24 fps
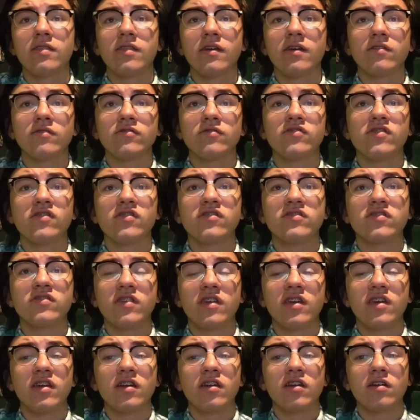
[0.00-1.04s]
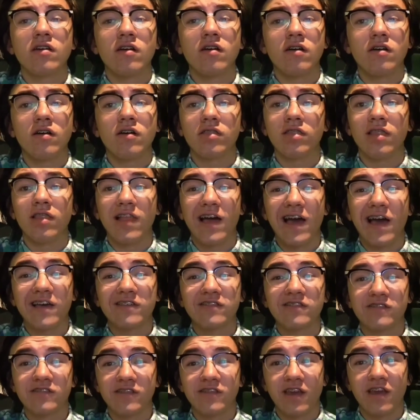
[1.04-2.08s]
there's this thing called
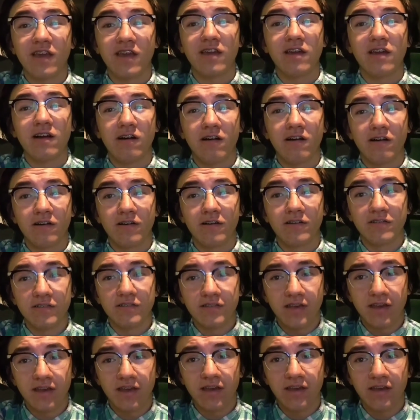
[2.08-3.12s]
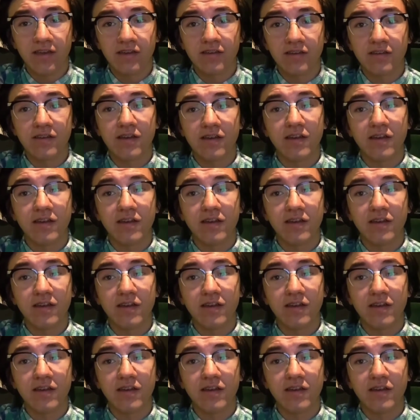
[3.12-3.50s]
Last Day Art Day.